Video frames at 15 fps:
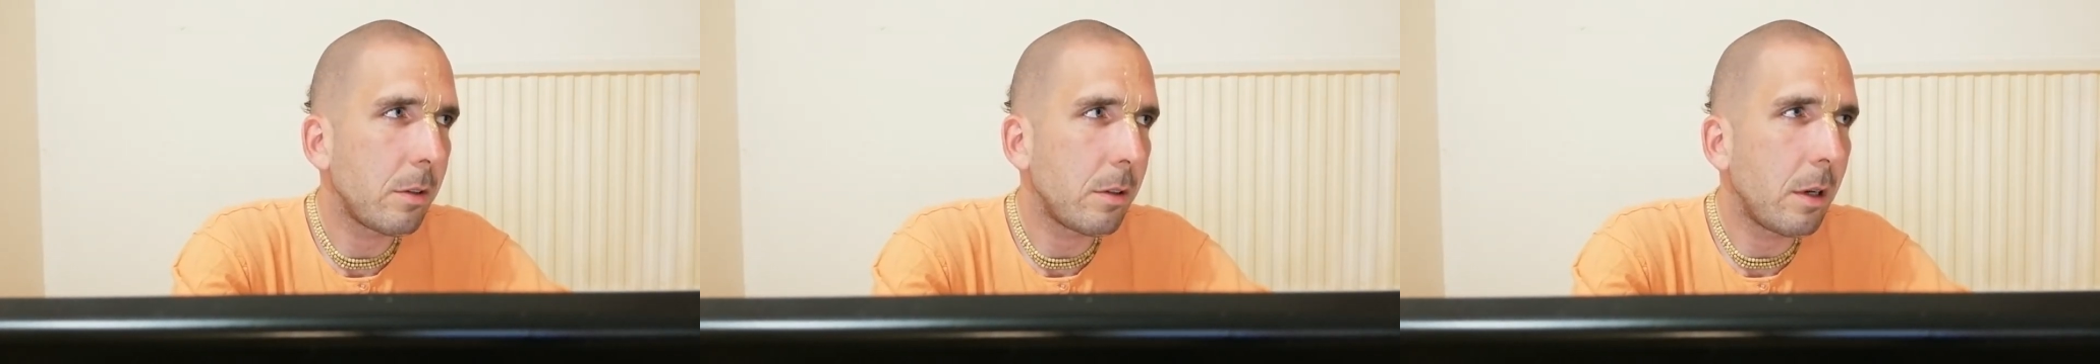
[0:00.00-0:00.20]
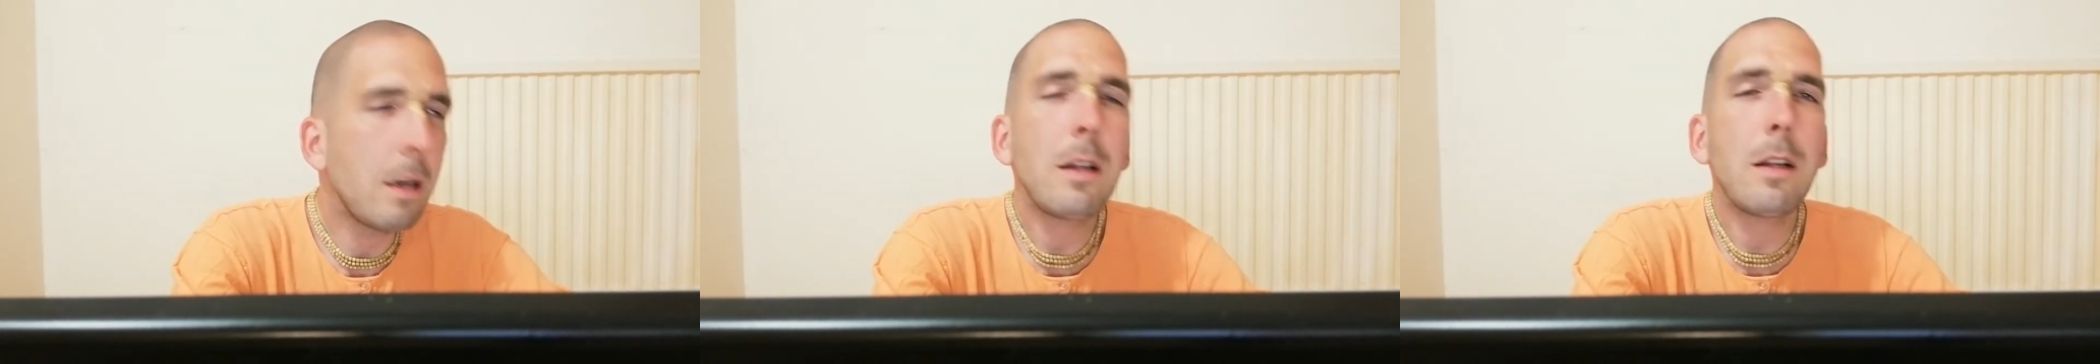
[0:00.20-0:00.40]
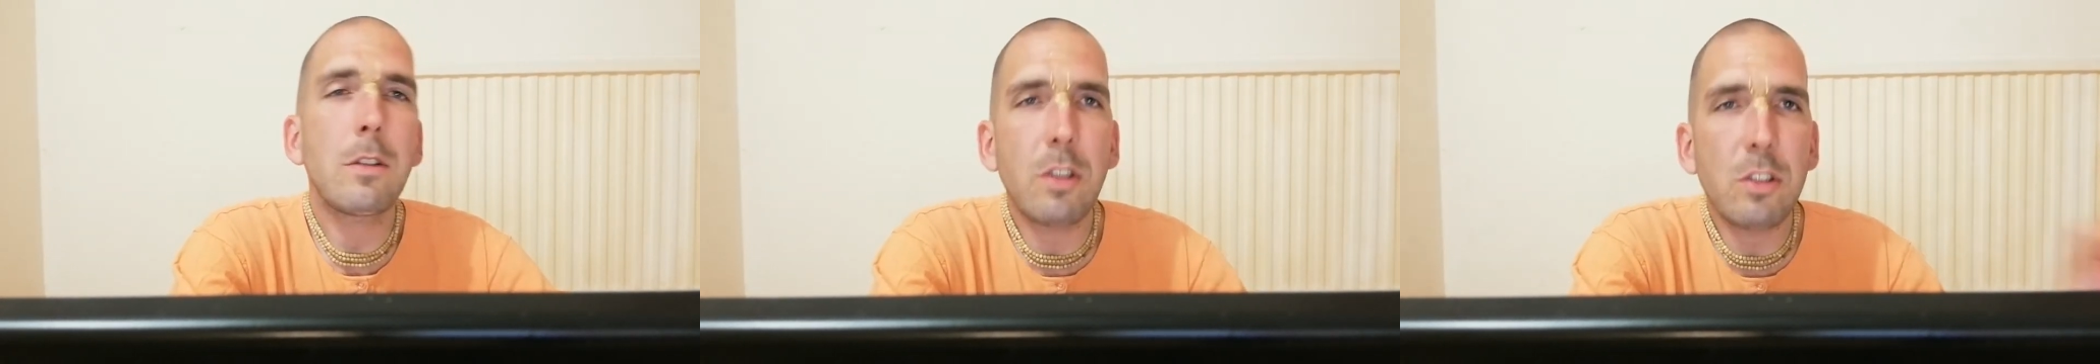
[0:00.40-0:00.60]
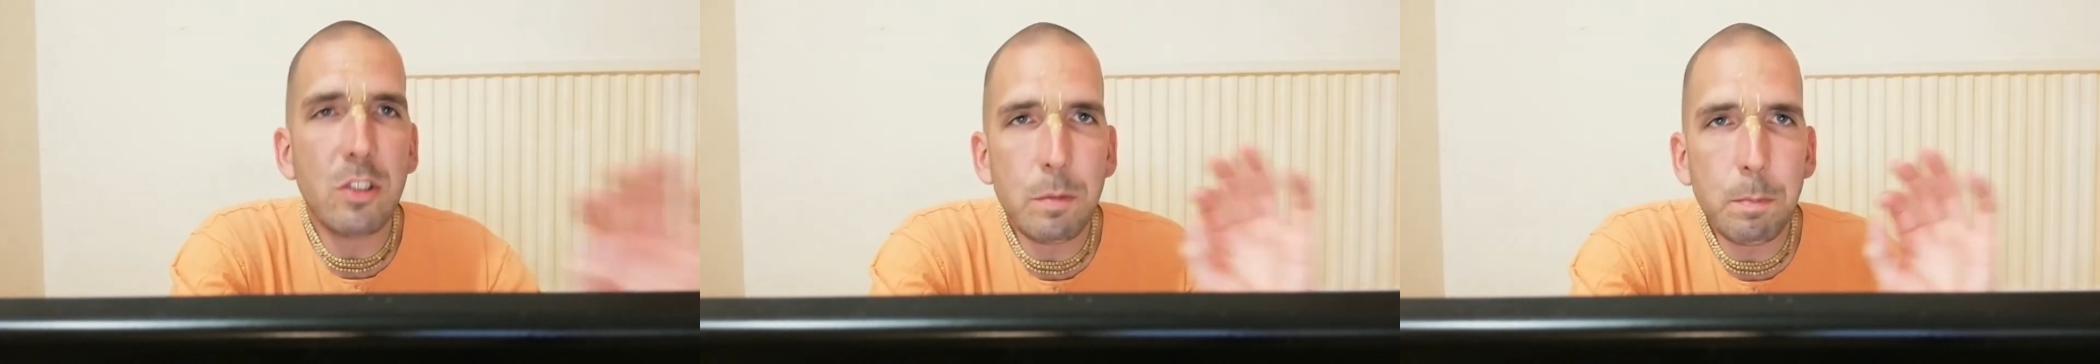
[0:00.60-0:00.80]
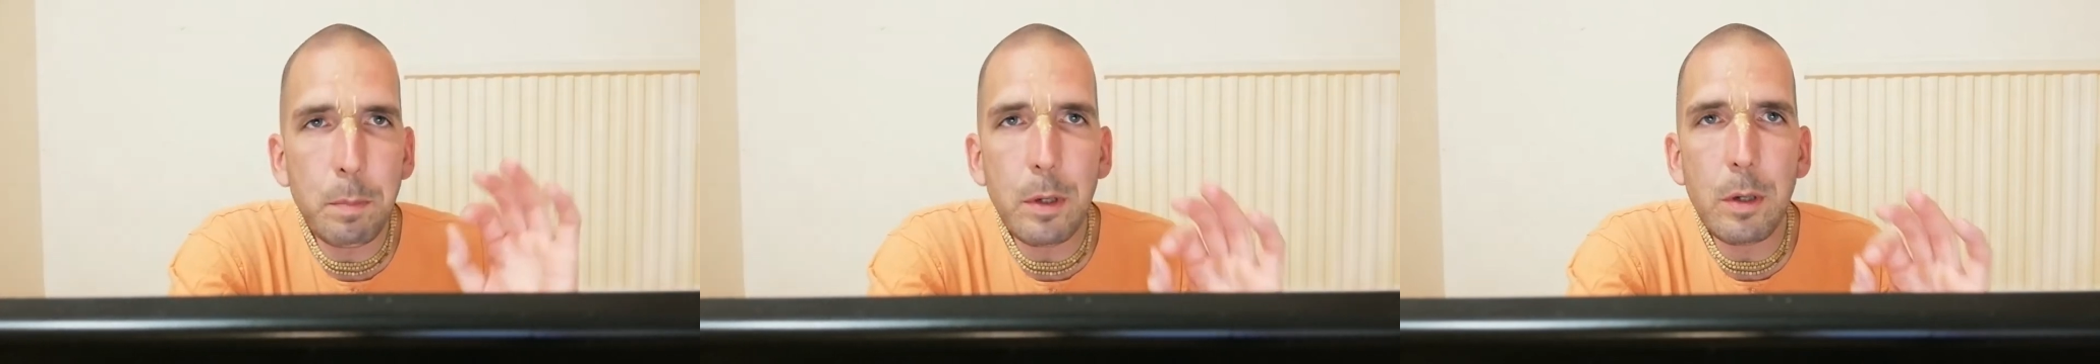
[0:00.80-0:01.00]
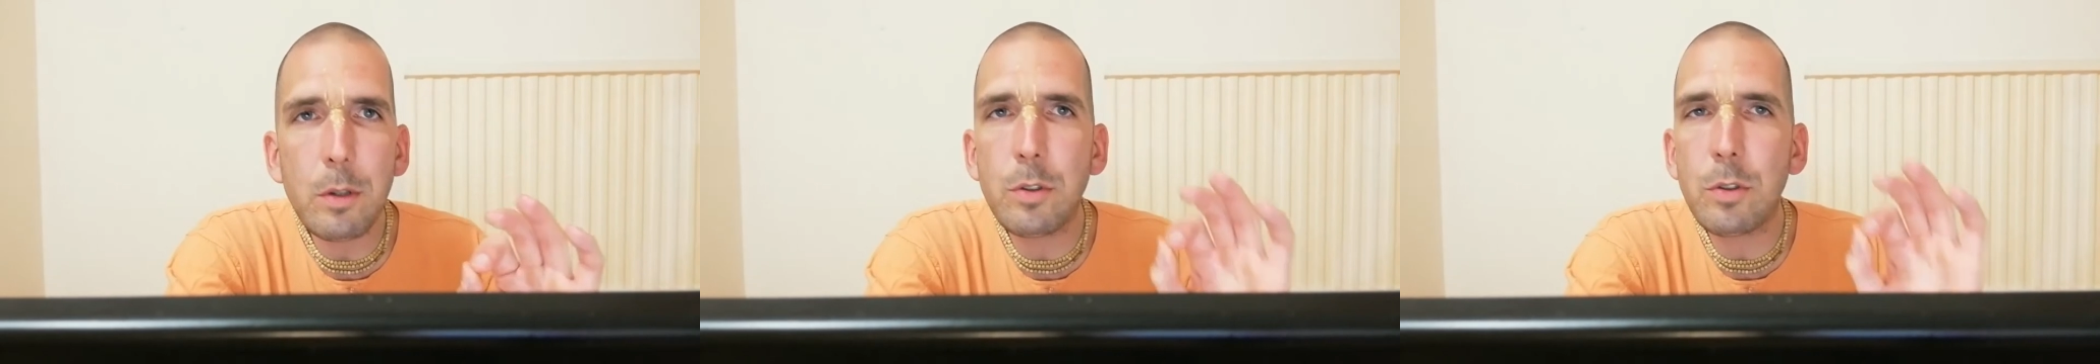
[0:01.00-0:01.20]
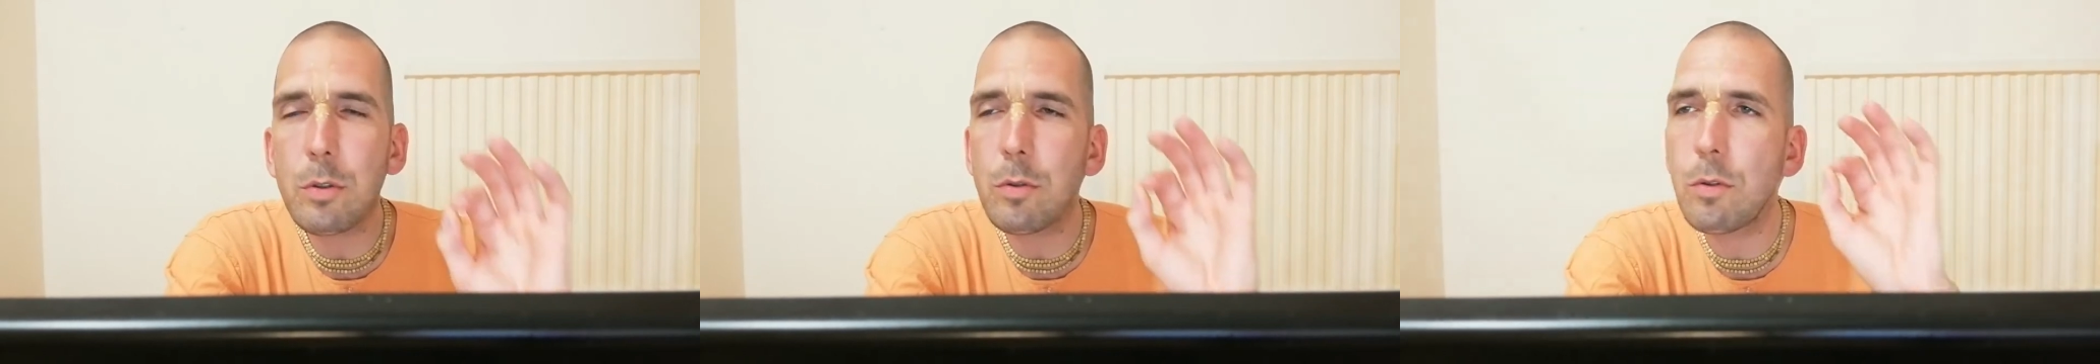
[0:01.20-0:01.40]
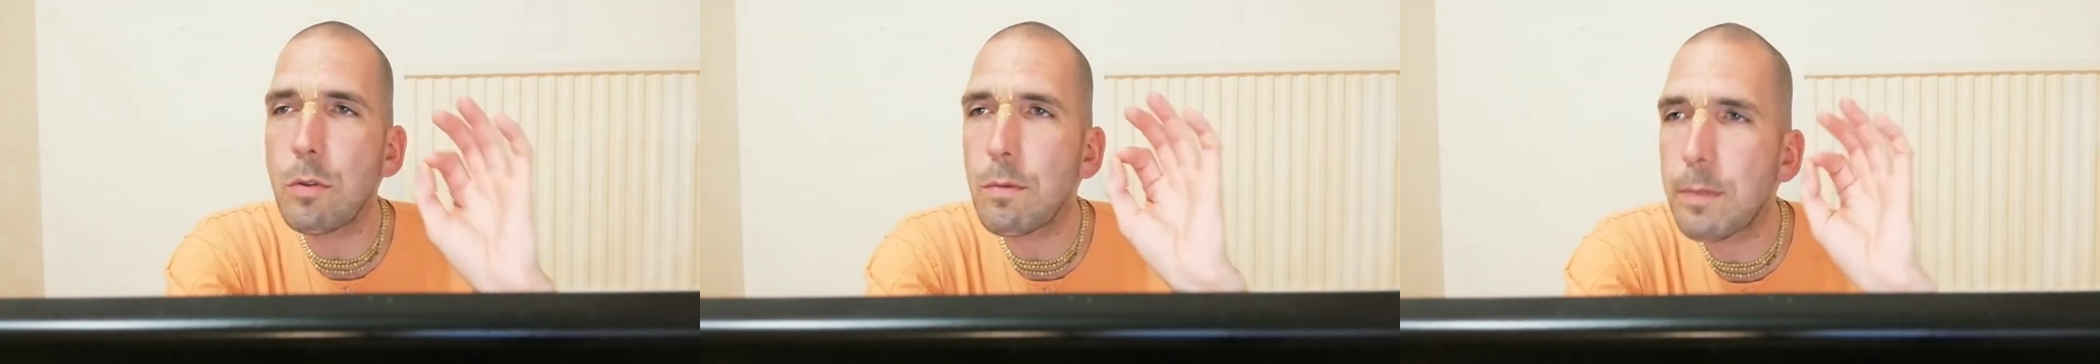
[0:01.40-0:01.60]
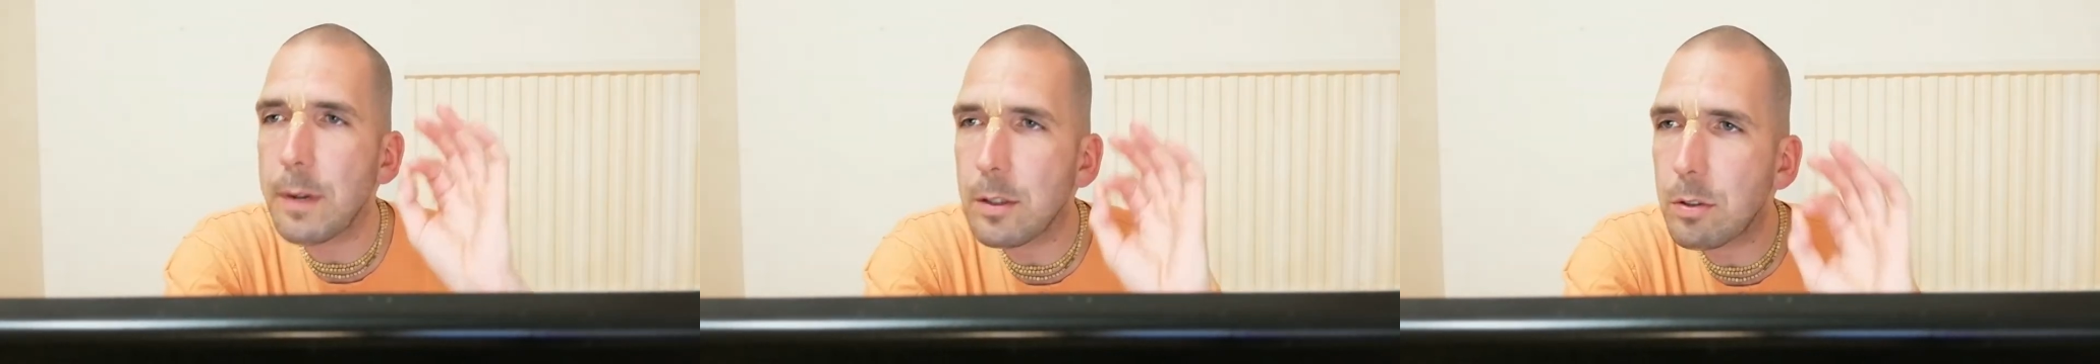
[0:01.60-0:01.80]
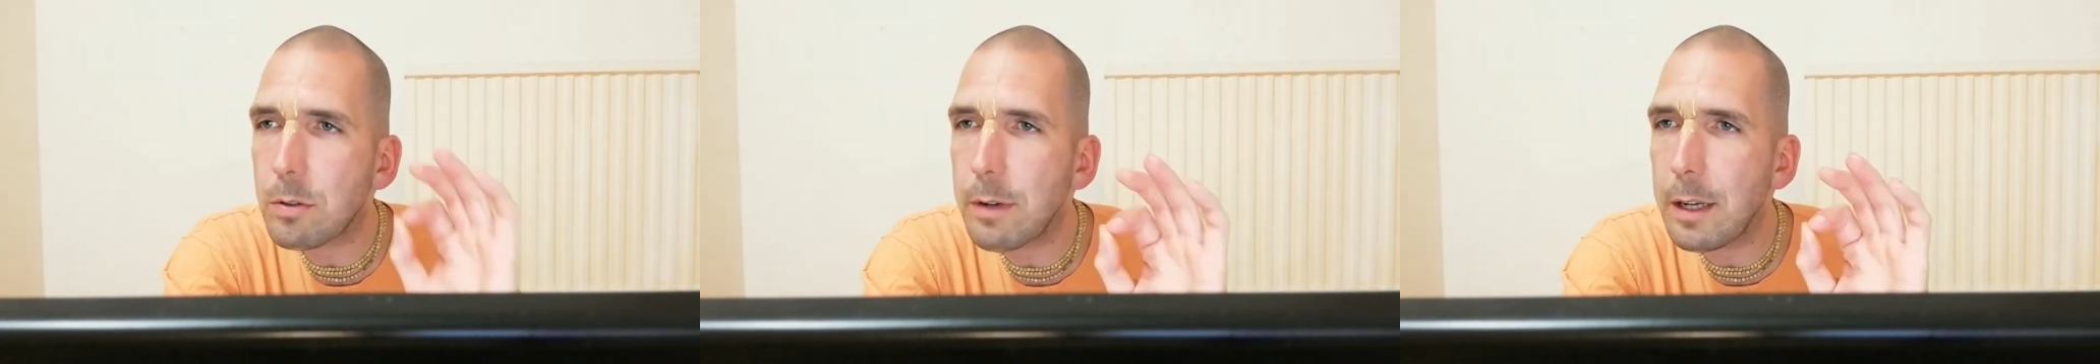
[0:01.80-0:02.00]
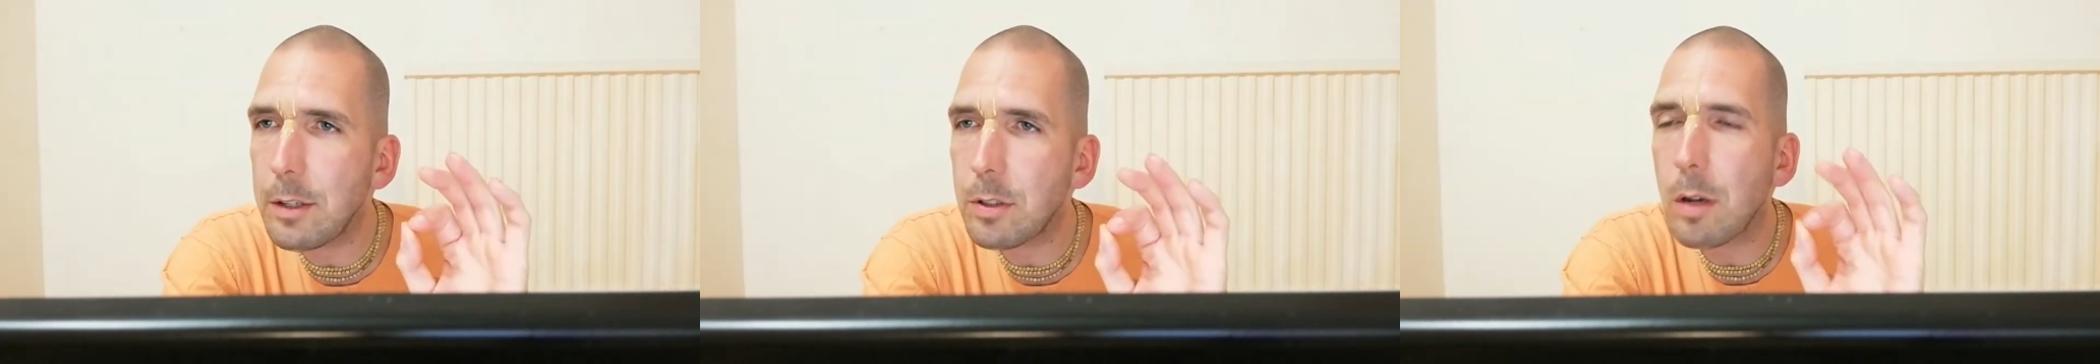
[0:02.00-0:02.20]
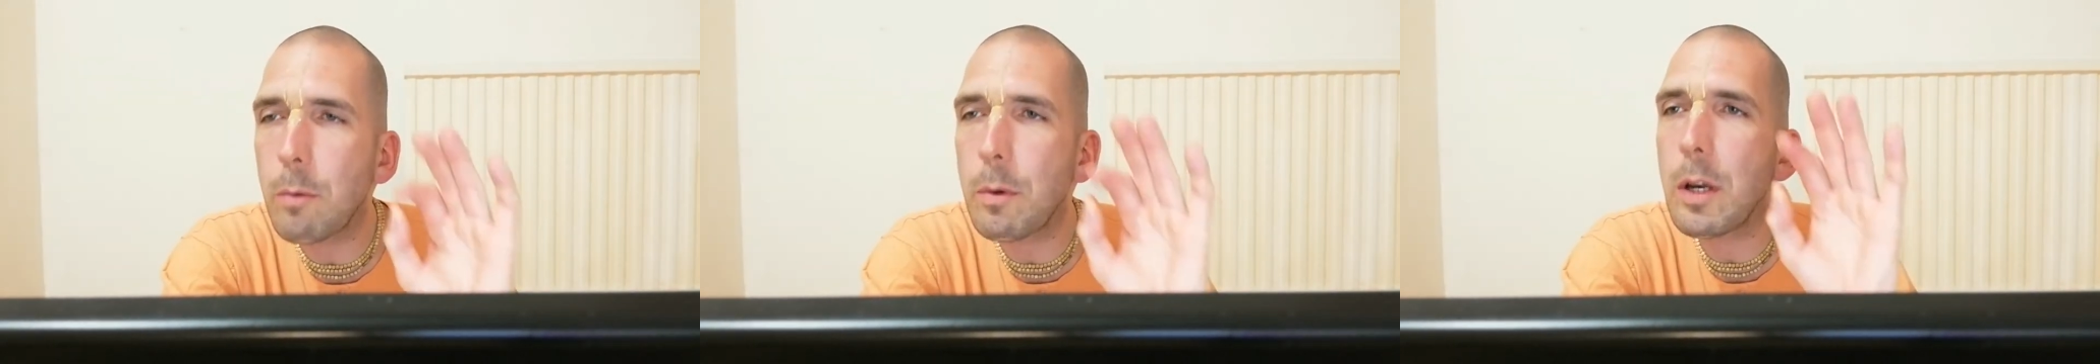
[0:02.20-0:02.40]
Right? There's a spiritual frustration.